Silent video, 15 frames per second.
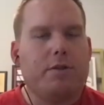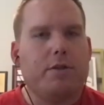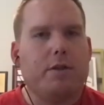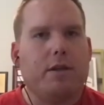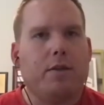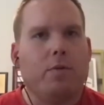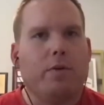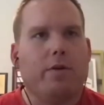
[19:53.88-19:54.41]

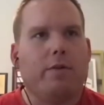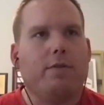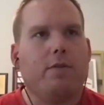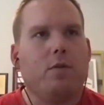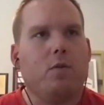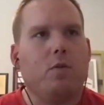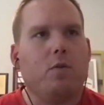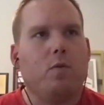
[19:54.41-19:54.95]
in order
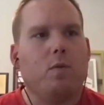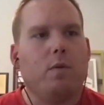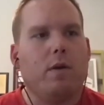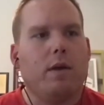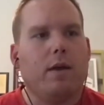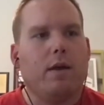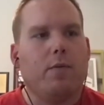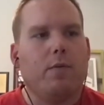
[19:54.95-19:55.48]
to
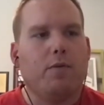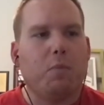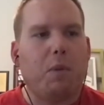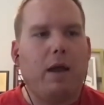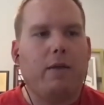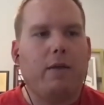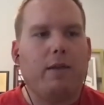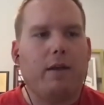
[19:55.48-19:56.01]

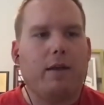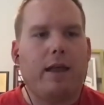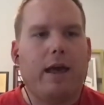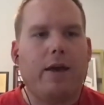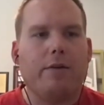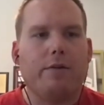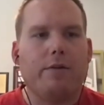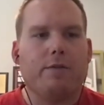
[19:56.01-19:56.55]
respond in the
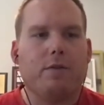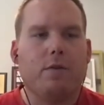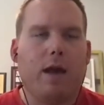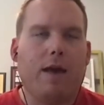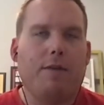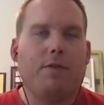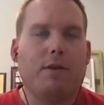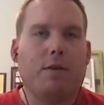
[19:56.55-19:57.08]
cloud, you're still
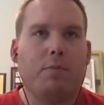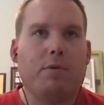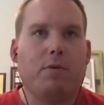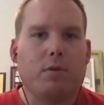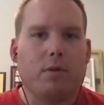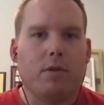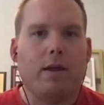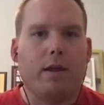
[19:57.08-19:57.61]
having to build
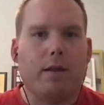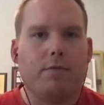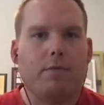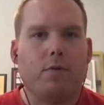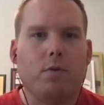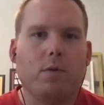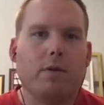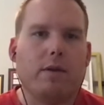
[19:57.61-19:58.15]
a lot of
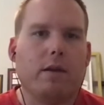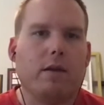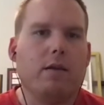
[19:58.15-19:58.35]
tooling.